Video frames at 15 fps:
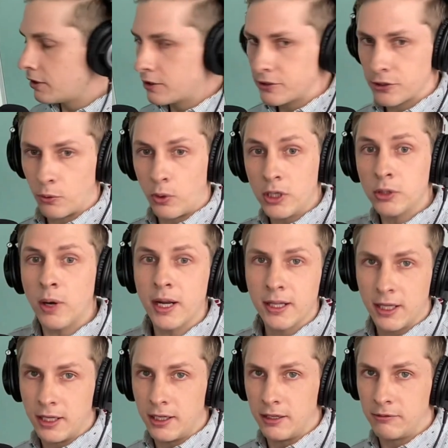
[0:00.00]
So what do I
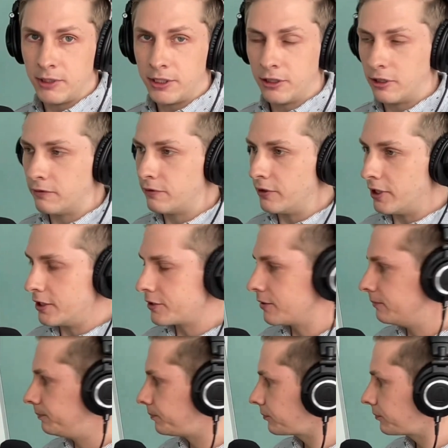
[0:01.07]
get in return for this?